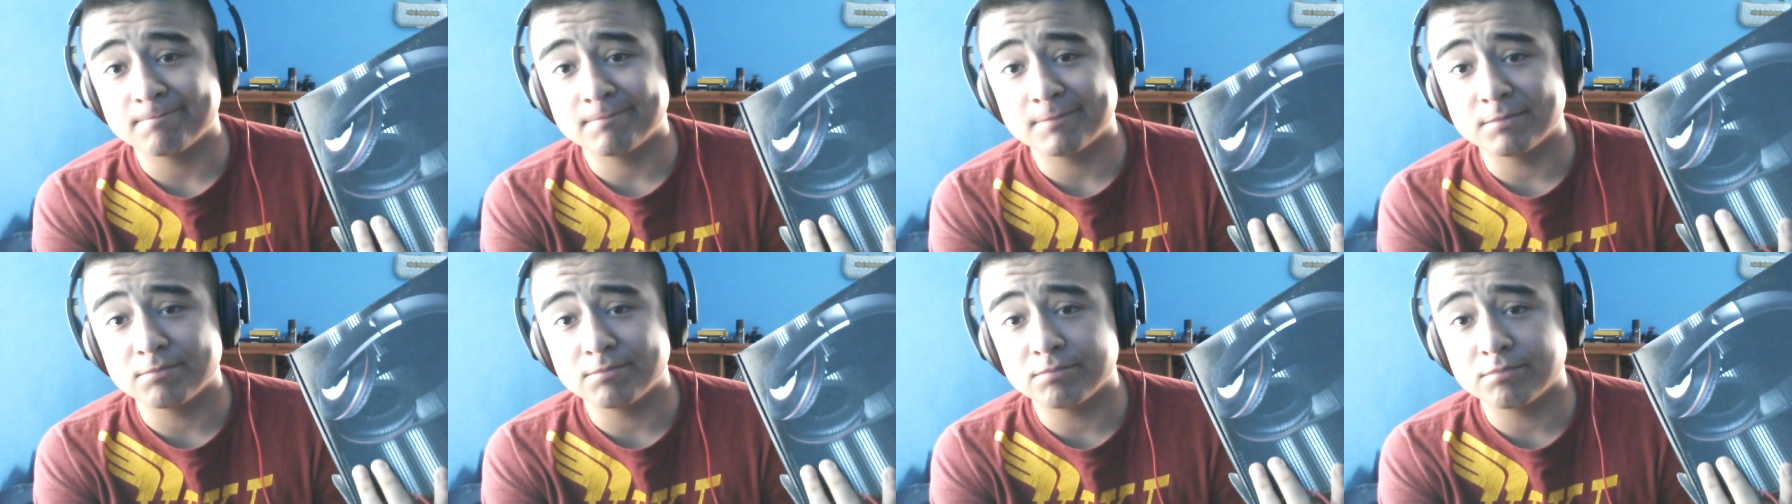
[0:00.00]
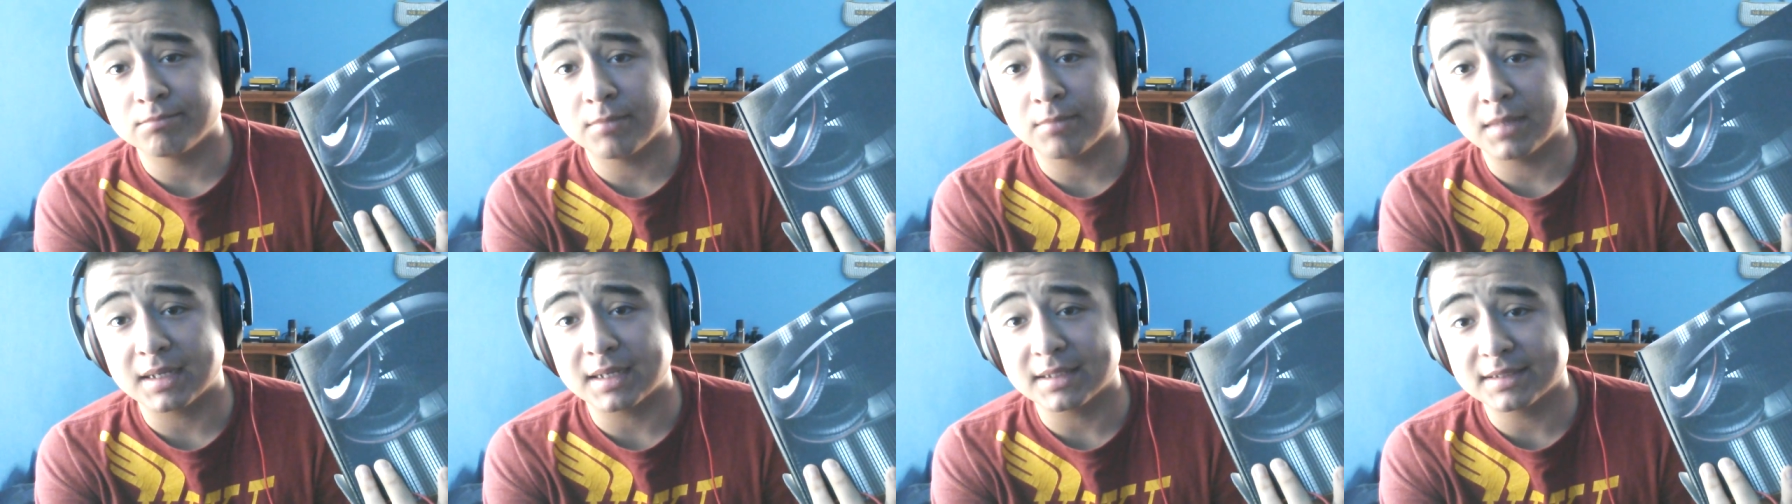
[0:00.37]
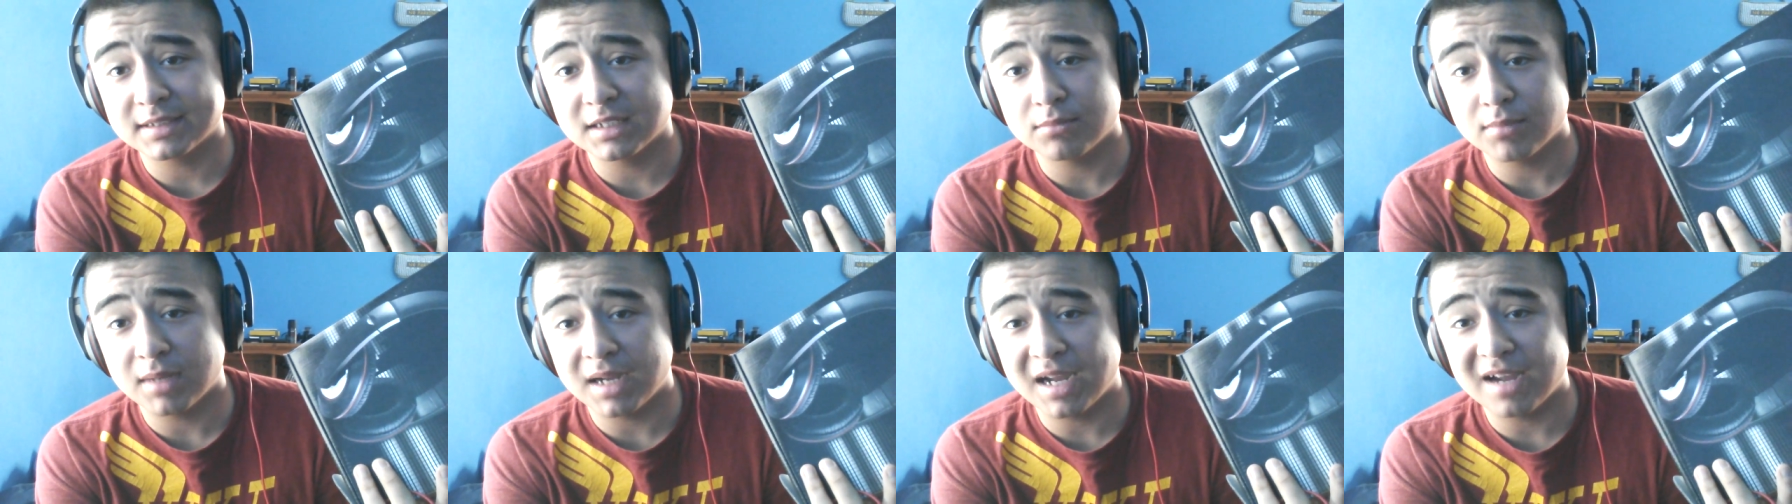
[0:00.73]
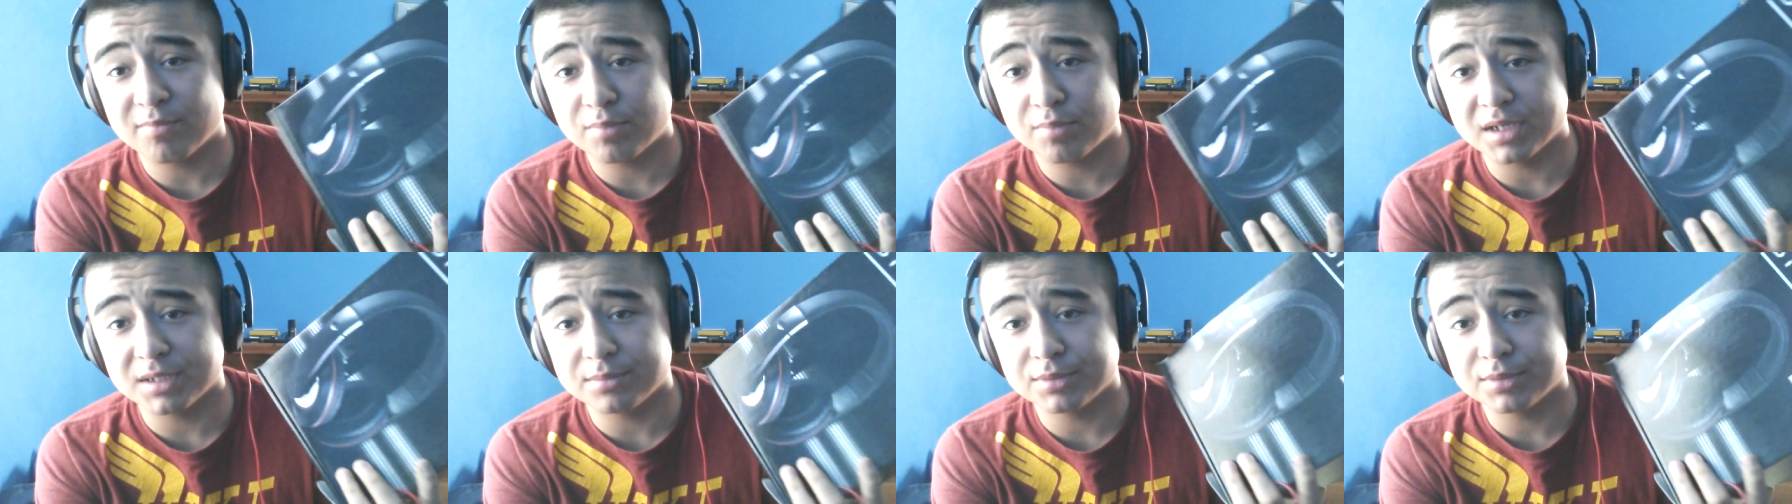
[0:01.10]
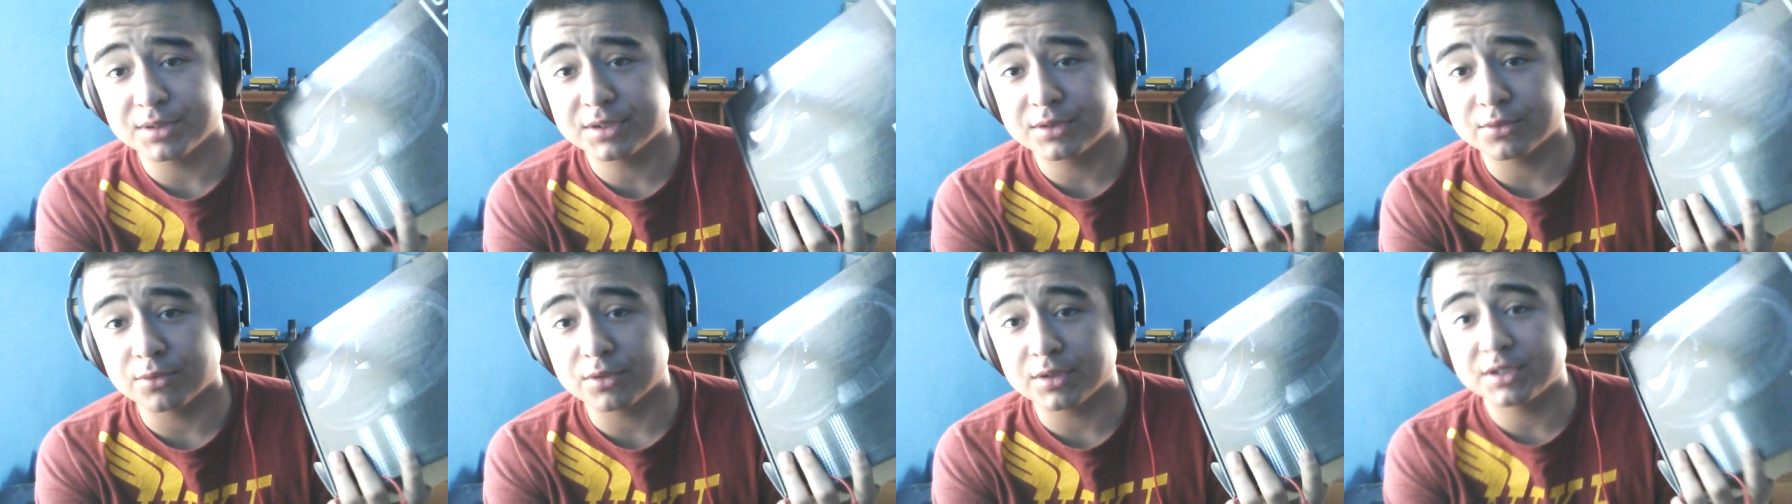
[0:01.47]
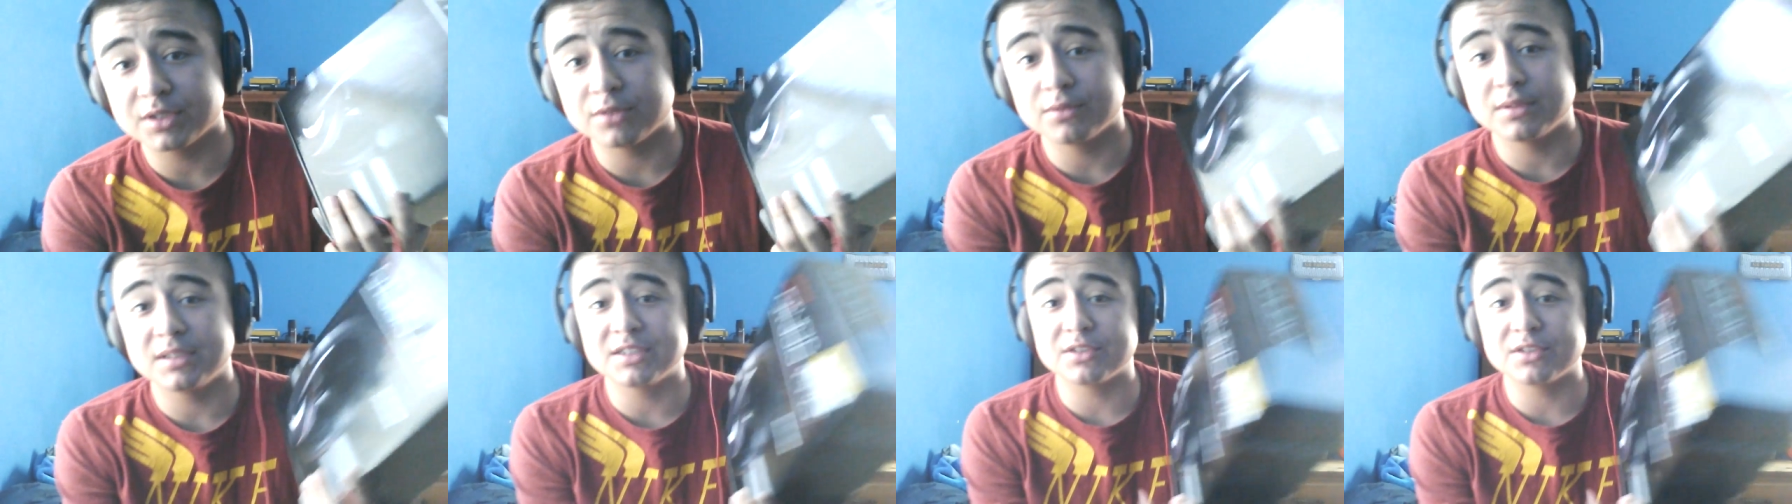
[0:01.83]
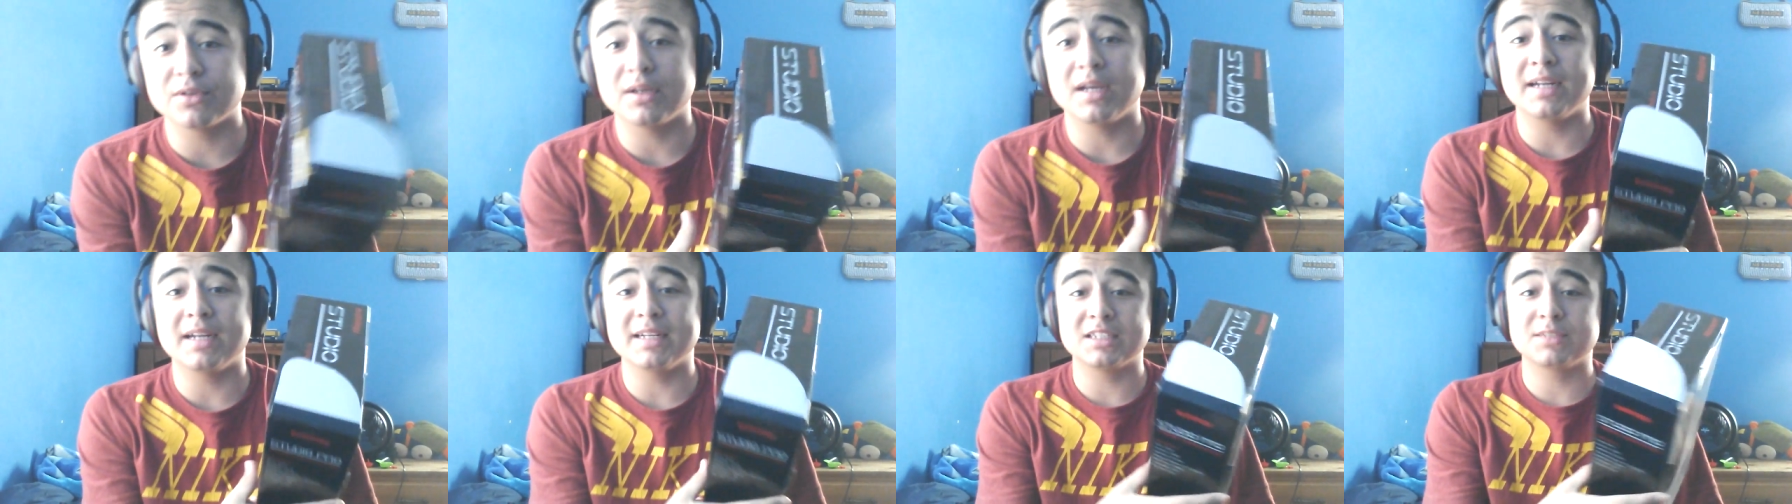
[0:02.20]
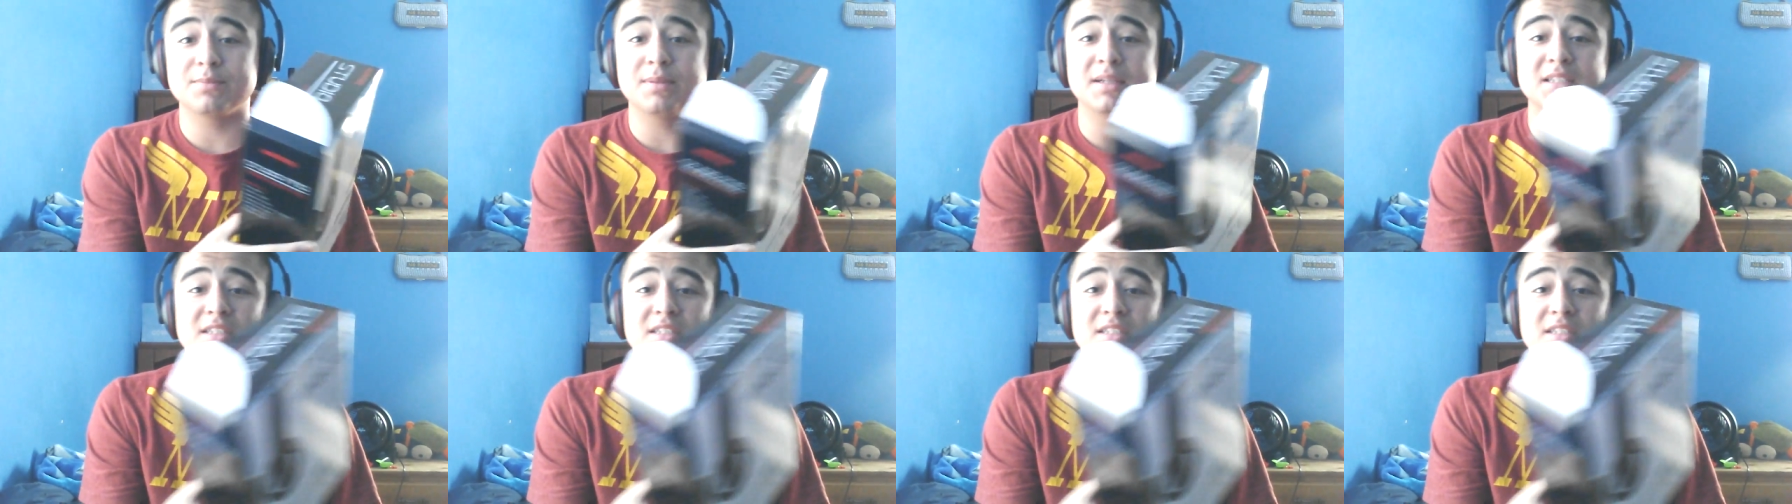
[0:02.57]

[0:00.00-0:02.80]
I said, my half-price bookstore, so these are not expensive at all, but